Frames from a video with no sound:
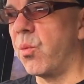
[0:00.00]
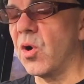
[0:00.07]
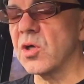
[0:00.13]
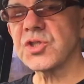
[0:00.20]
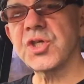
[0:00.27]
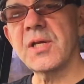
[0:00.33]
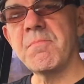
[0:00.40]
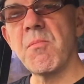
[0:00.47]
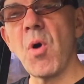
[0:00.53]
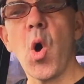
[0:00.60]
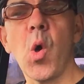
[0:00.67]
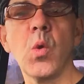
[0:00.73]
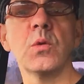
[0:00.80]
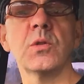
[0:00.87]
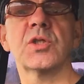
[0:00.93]
watching
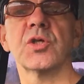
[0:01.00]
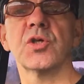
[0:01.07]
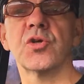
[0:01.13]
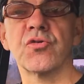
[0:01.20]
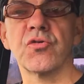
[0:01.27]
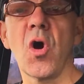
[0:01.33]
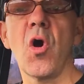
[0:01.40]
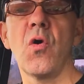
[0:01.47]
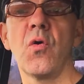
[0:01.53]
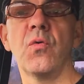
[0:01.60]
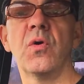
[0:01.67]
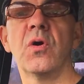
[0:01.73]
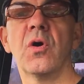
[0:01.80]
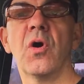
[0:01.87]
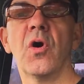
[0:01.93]
mold
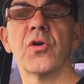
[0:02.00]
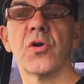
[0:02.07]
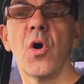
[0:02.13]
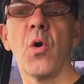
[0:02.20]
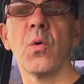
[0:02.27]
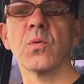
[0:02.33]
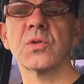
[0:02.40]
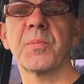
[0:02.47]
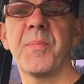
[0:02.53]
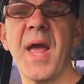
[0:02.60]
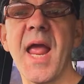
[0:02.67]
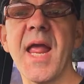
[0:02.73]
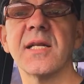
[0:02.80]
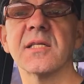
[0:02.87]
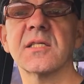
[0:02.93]
grow on old
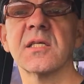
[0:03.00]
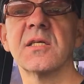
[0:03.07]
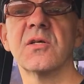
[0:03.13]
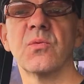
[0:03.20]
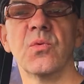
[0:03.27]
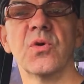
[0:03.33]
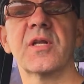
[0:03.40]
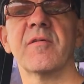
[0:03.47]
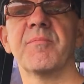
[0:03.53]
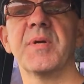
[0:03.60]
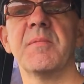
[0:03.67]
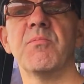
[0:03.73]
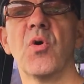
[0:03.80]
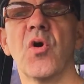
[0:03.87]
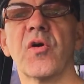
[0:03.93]
paint would have
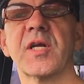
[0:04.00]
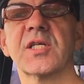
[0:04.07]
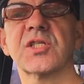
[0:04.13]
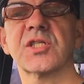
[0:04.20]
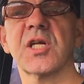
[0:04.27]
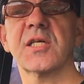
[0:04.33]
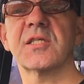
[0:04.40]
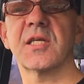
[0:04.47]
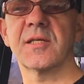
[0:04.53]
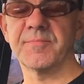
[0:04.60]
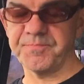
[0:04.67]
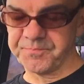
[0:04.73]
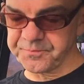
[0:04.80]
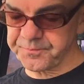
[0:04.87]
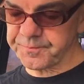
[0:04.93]
been more exciting.